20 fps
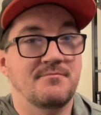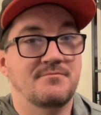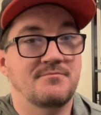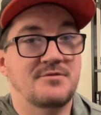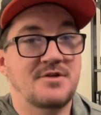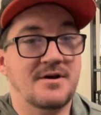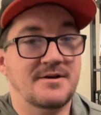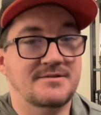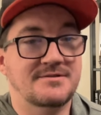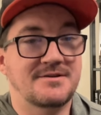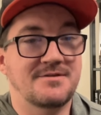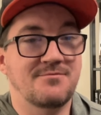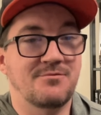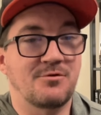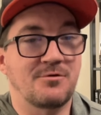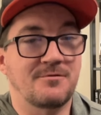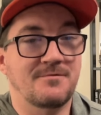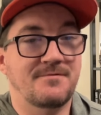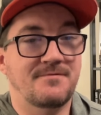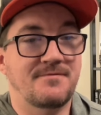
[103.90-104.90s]
Dustin
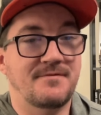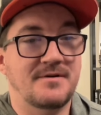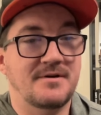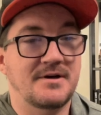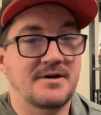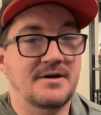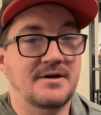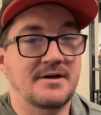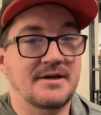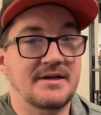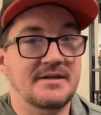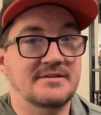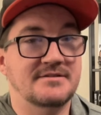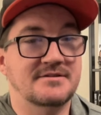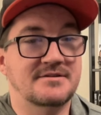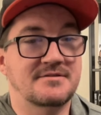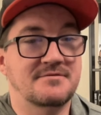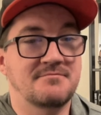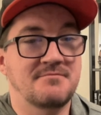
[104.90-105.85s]
Wolf is